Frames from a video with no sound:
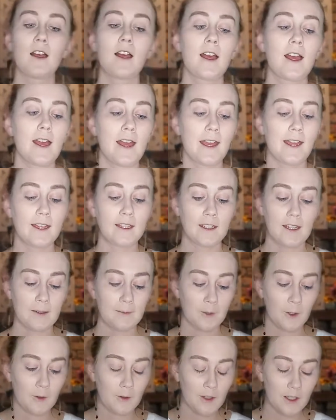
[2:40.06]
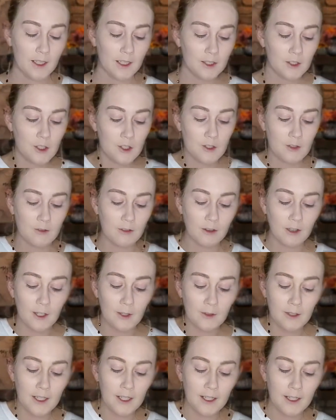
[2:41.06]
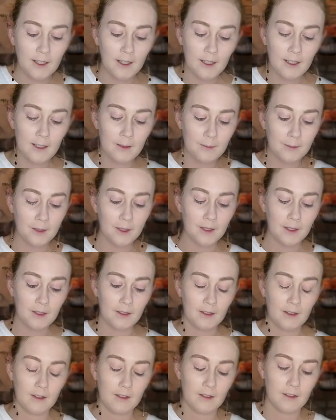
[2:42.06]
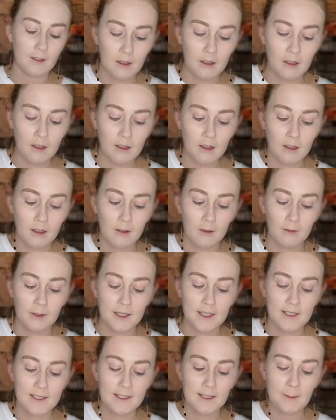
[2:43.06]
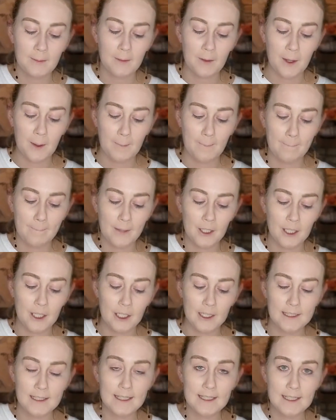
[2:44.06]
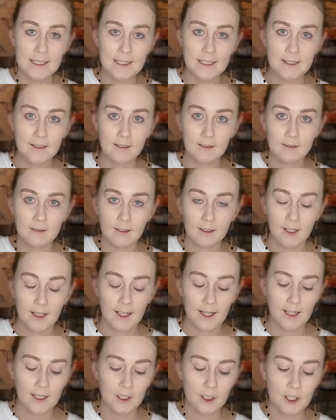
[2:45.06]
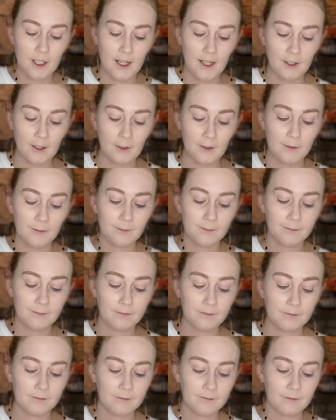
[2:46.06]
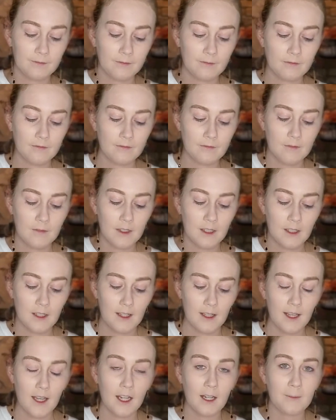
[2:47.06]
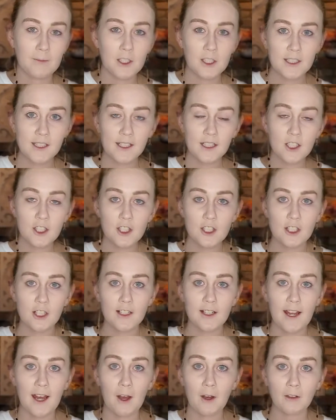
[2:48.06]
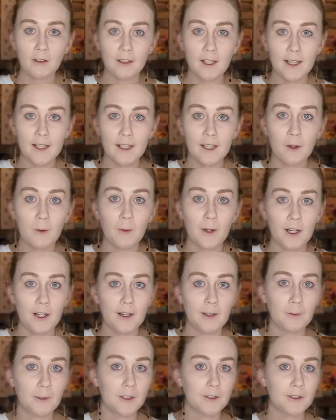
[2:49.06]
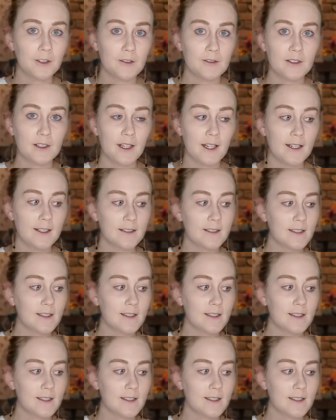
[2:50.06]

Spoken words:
and I'm going to load it up with some burgundy eyeshadow. And I'm just gonna start outlining where I want those lines to